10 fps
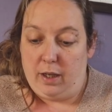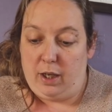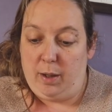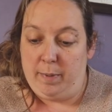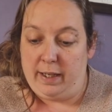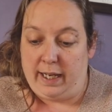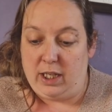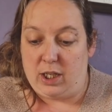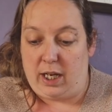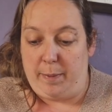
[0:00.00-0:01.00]
Human
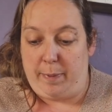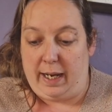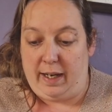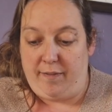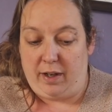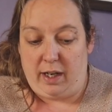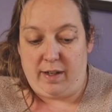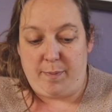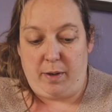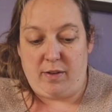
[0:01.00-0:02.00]
nature and behaviour
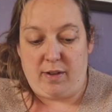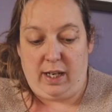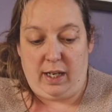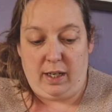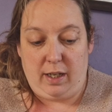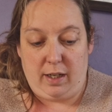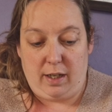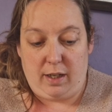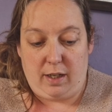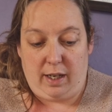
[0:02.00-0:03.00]
is mostly
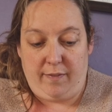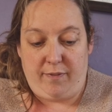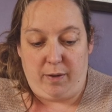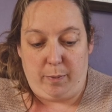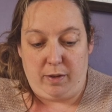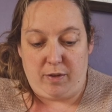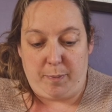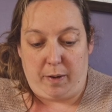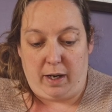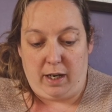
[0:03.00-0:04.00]

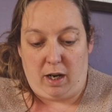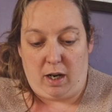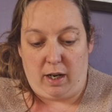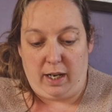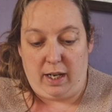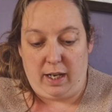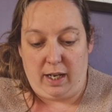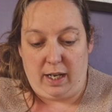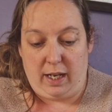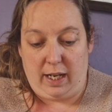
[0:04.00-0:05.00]
influenced by our
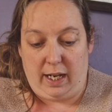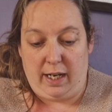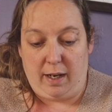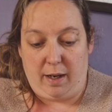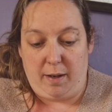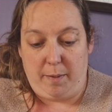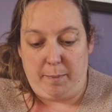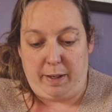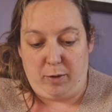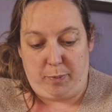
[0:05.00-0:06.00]
inner
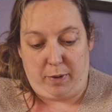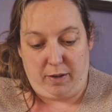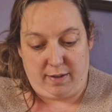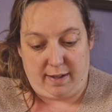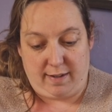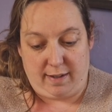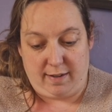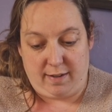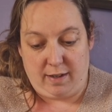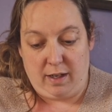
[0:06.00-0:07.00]
mental
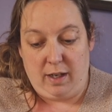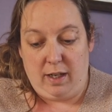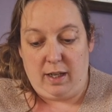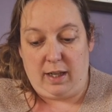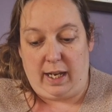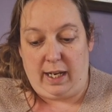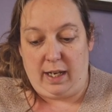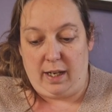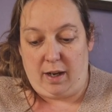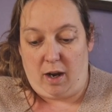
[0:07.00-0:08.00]
processes.
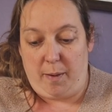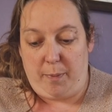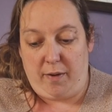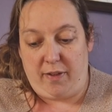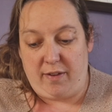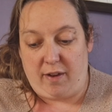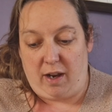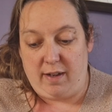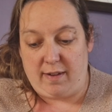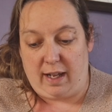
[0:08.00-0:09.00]
They
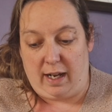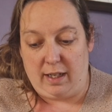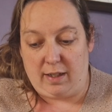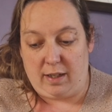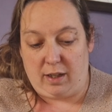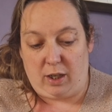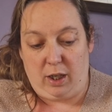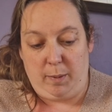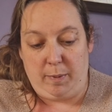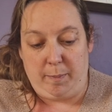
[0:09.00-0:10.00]
hypothesize that the
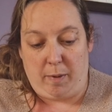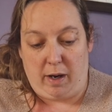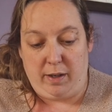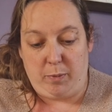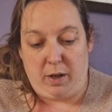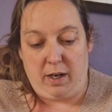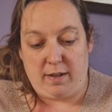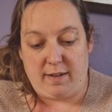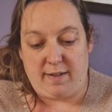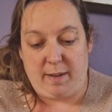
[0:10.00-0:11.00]
human mind
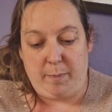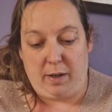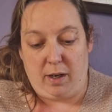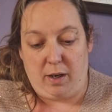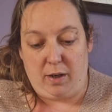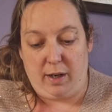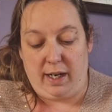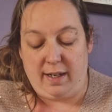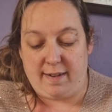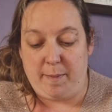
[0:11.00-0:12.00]
works
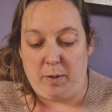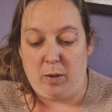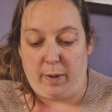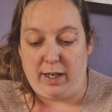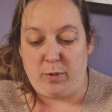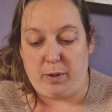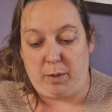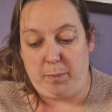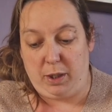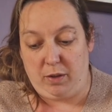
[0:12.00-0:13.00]
in a similar way to a
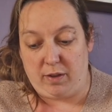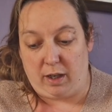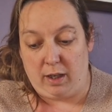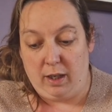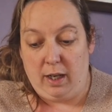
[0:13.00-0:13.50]
computer,